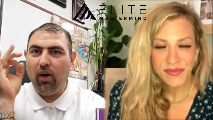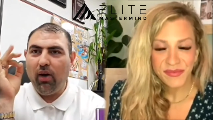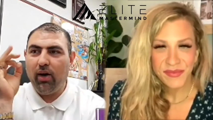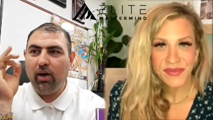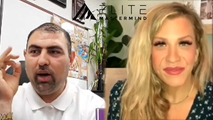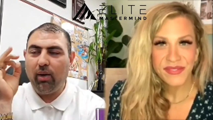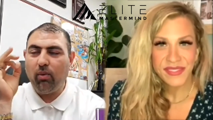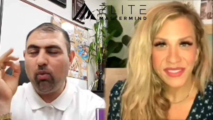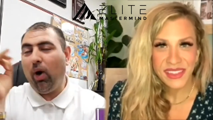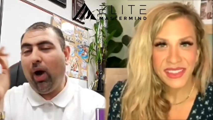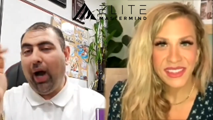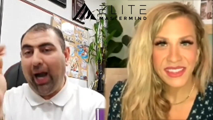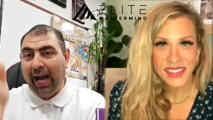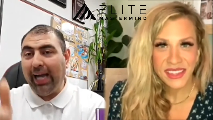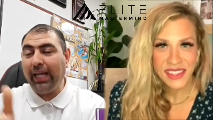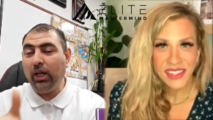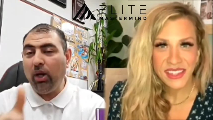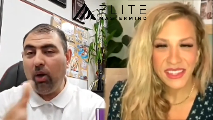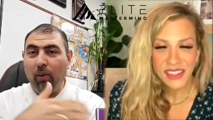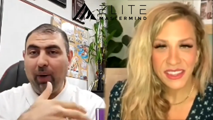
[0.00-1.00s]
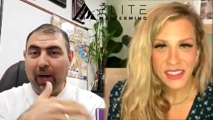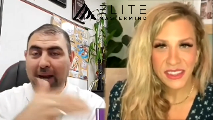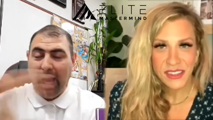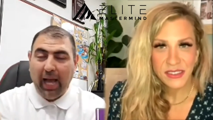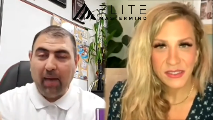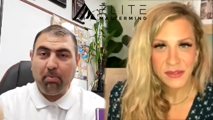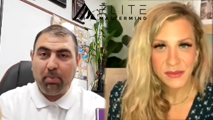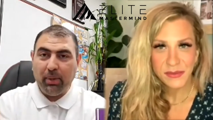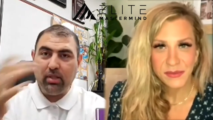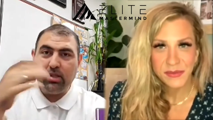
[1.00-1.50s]
Speaker 1: Well, I know what
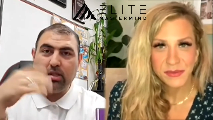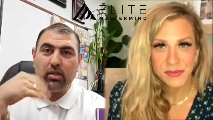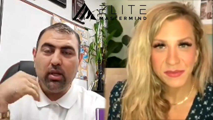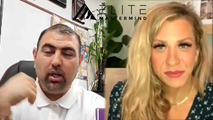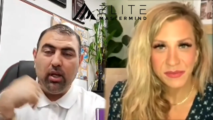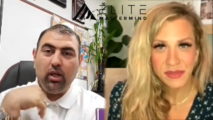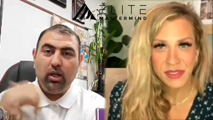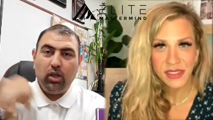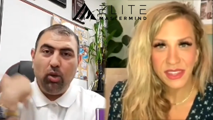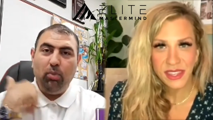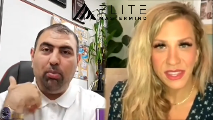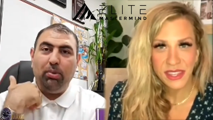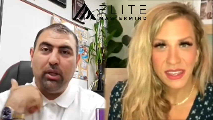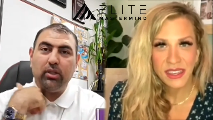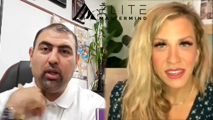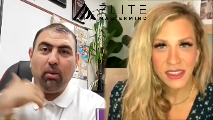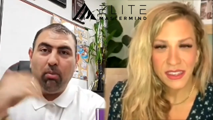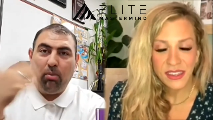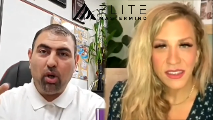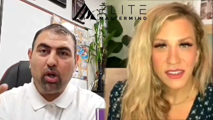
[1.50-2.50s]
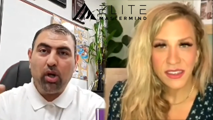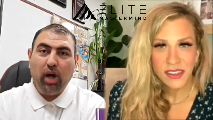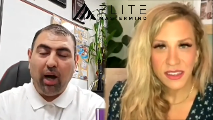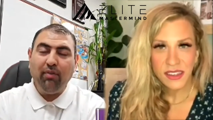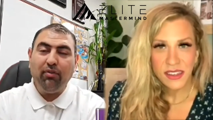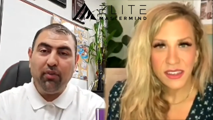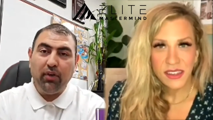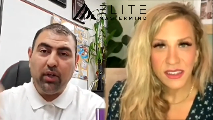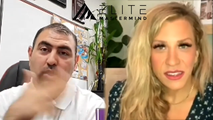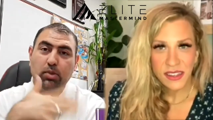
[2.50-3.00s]
happens. You build up more
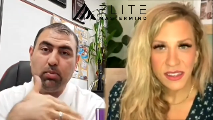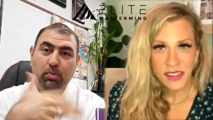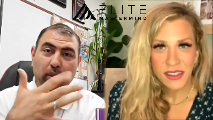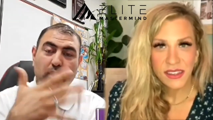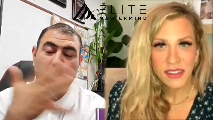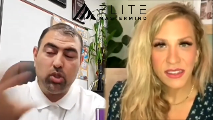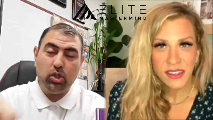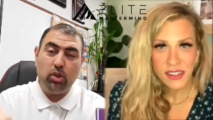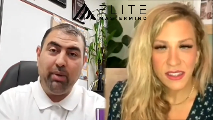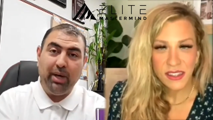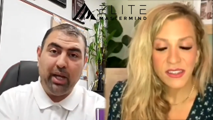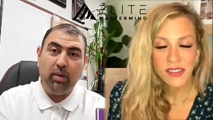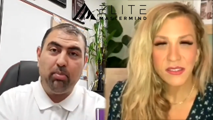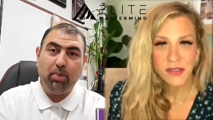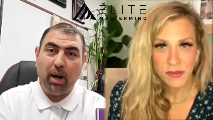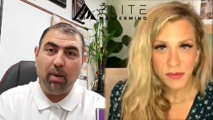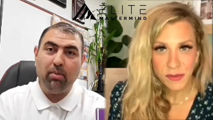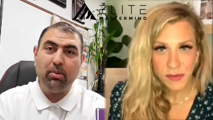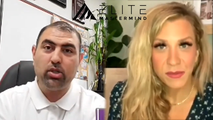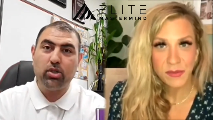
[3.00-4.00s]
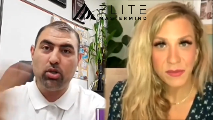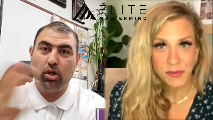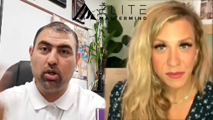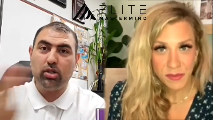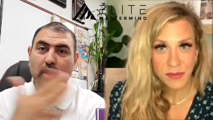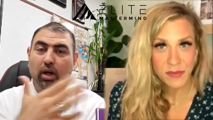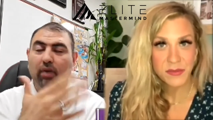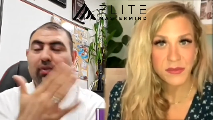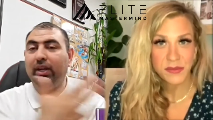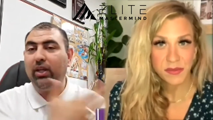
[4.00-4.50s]
confidence because you made a promise to
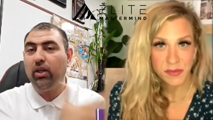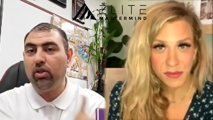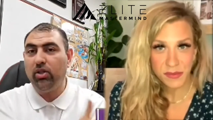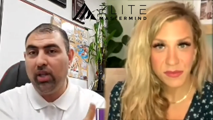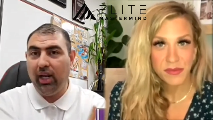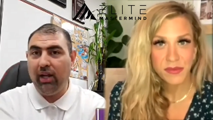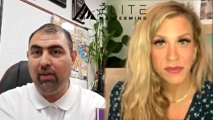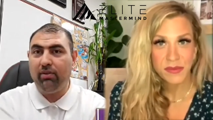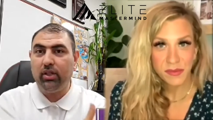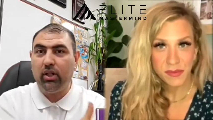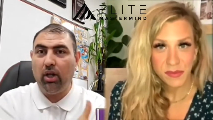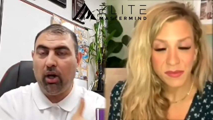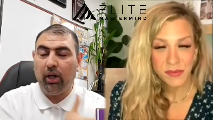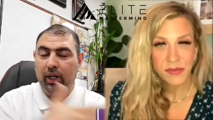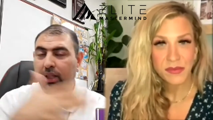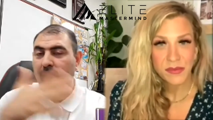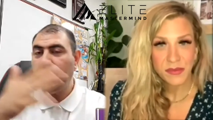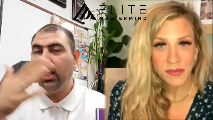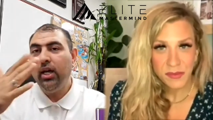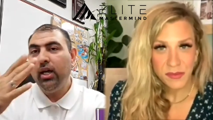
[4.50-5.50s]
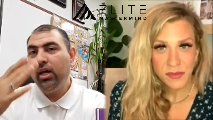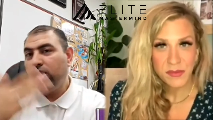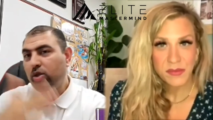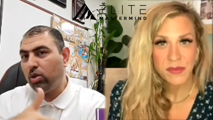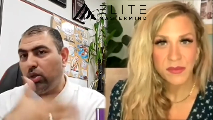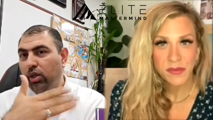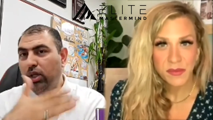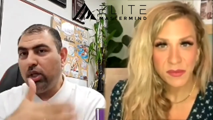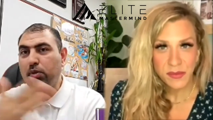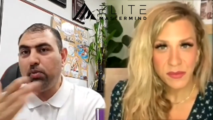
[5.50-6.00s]
yourself and you delivered on it.
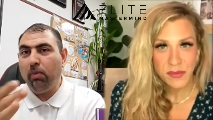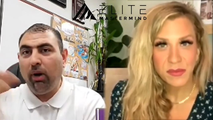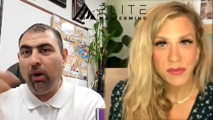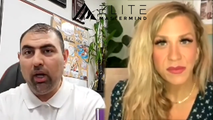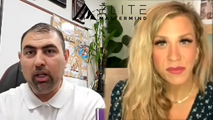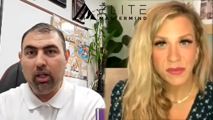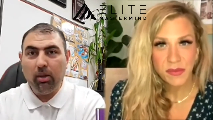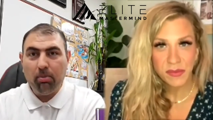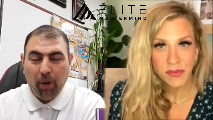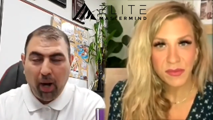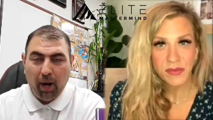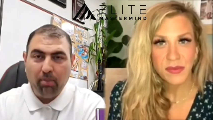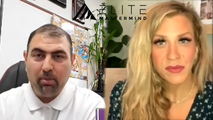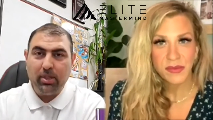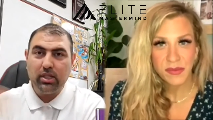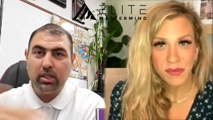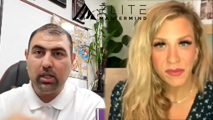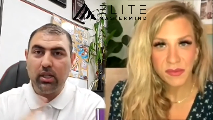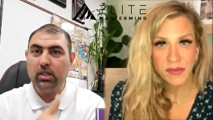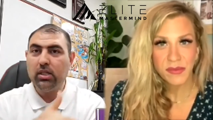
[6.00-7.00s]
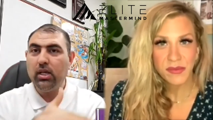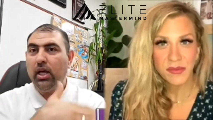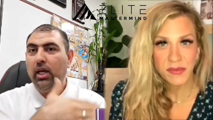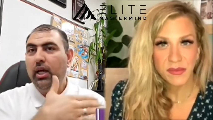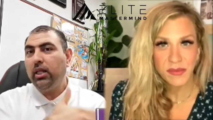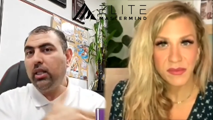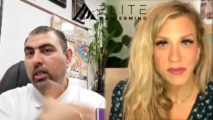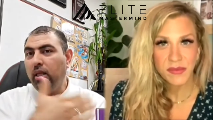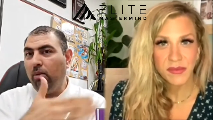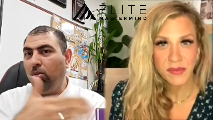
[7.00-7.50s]
So the smaller the promises,
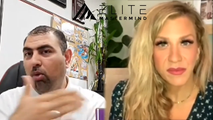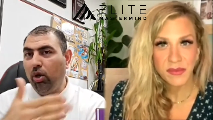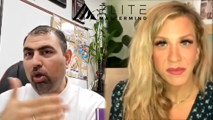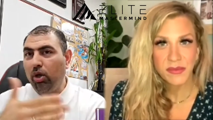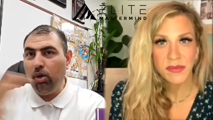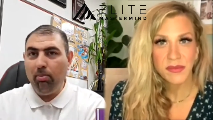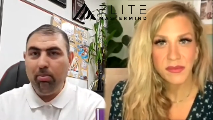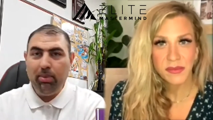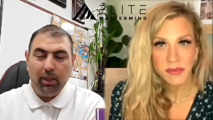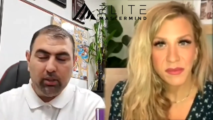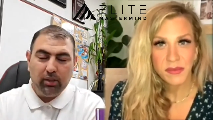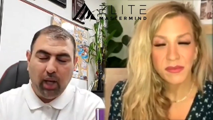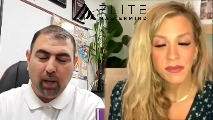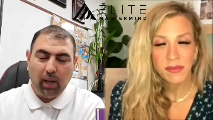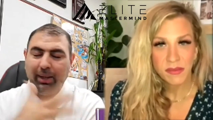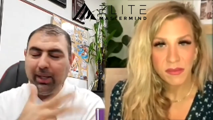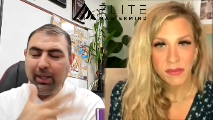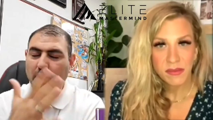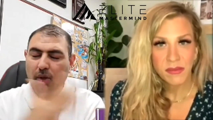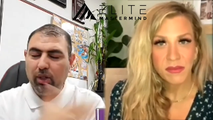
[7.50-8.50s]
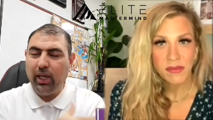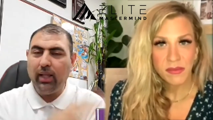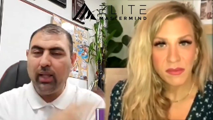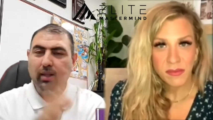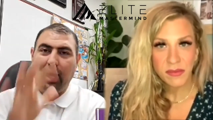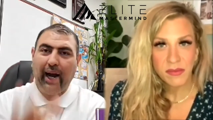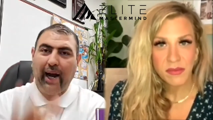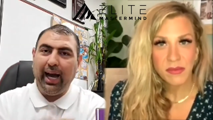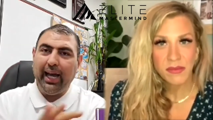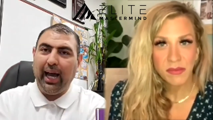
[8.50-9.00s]
the more you build up and you get
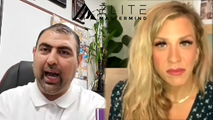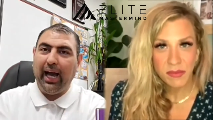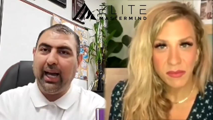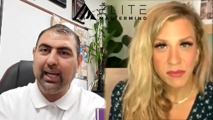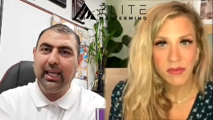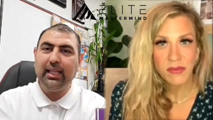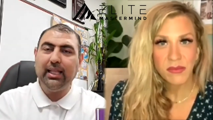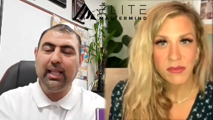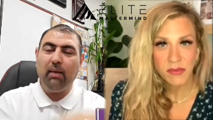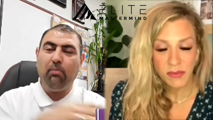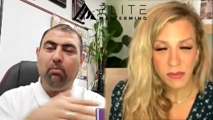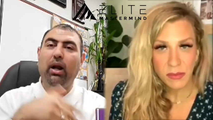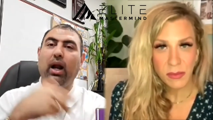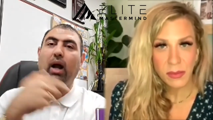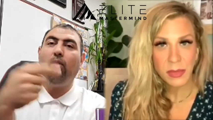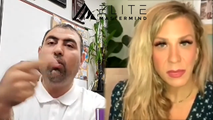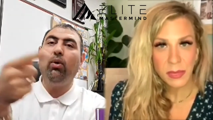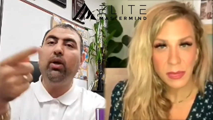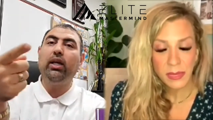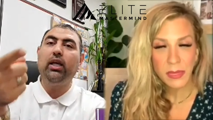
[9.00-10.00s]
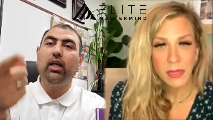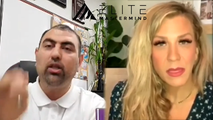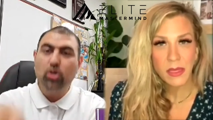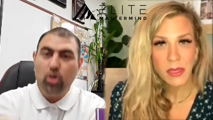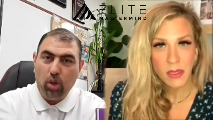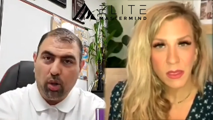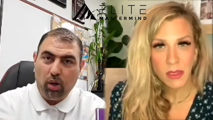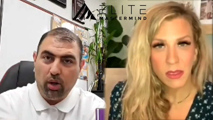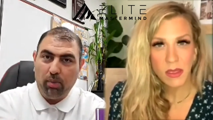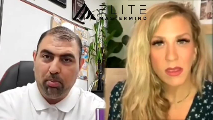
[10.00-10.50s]
there. I, I get that. But I want to get
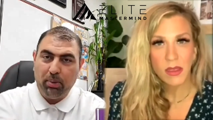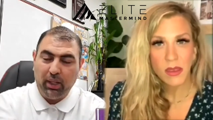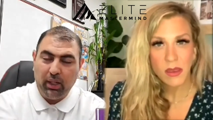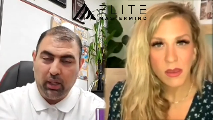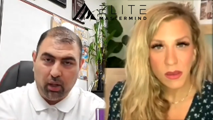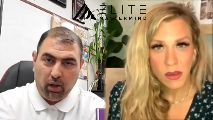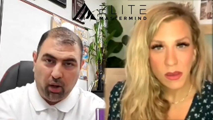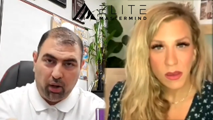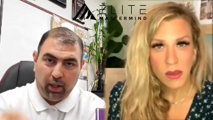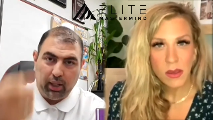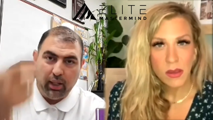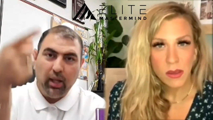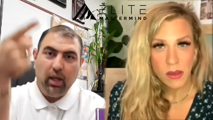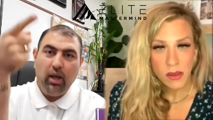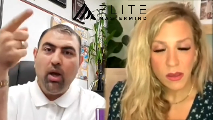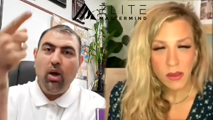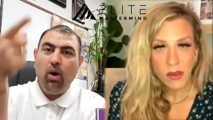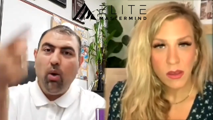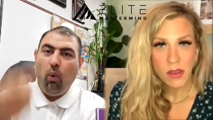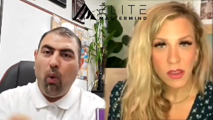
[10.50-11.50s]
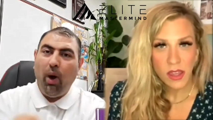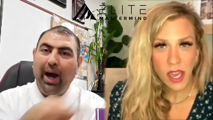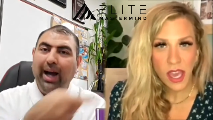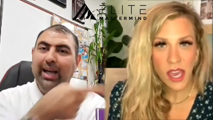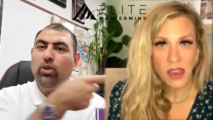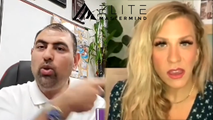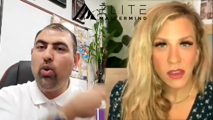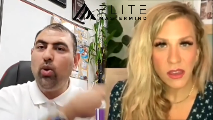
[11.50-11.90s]
your opinion on it. Yeah. Why do I